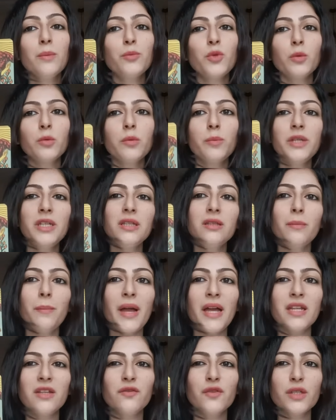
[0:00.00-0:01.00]
probably the
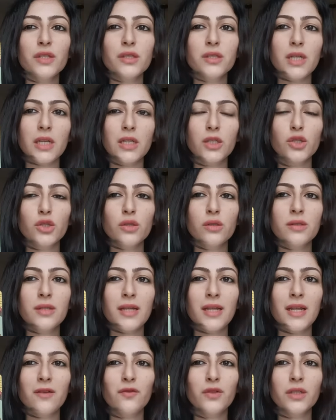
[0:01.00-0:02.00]
manifestation
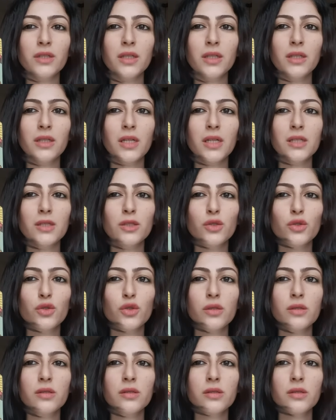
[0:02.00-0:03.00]
and everything, it's
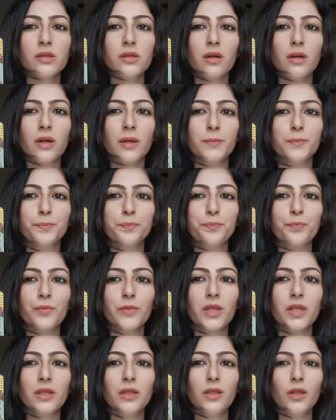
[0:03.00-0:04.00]
just
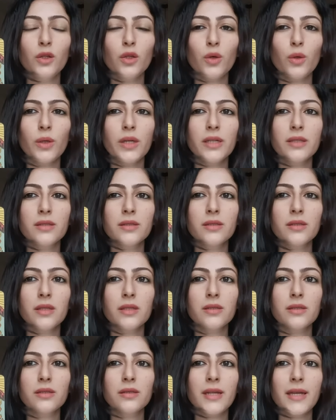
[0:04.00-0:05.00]
you know,
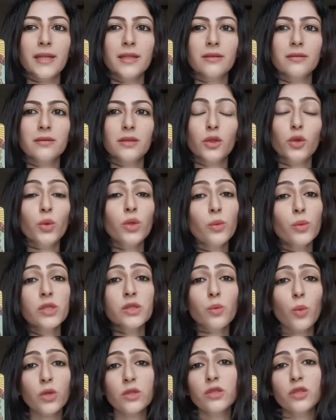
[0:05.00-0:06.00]
it's like the
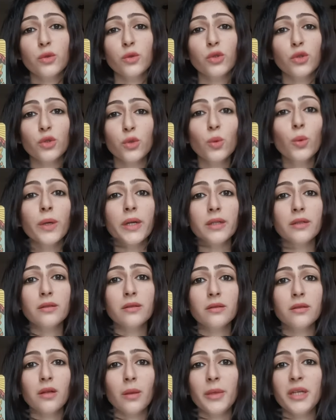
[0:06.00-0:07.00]
universe wants you to do it.
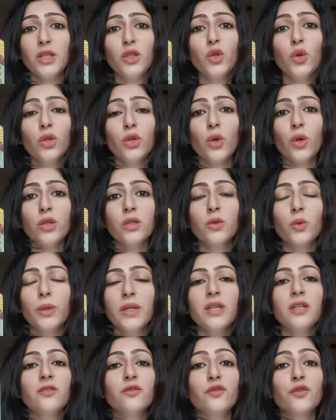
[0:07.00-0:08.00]
I mean, you're not
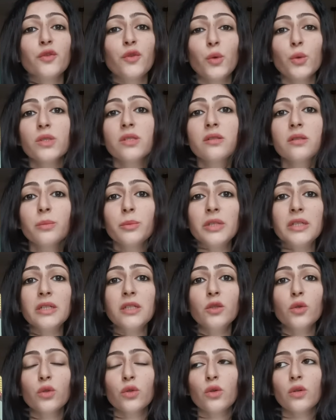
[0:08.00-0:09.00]
doing it forcibly.
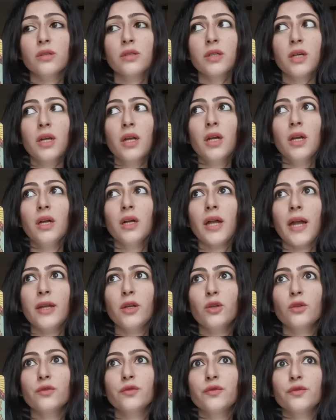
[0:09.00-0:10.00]
You're not
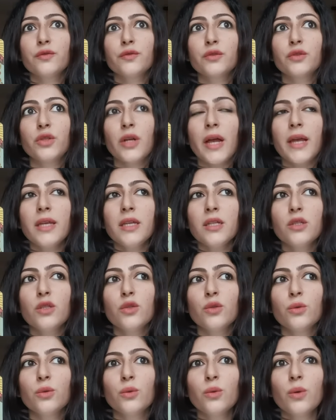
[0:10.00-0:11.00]
kind of trying
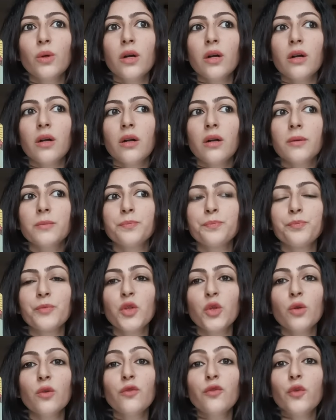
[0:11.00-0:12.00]
to
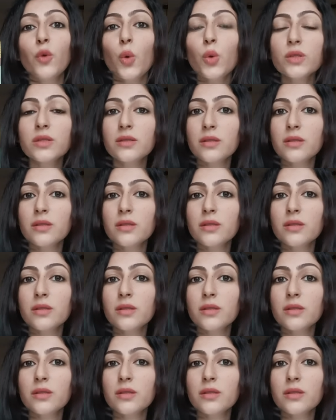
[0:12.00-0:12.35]
you know, force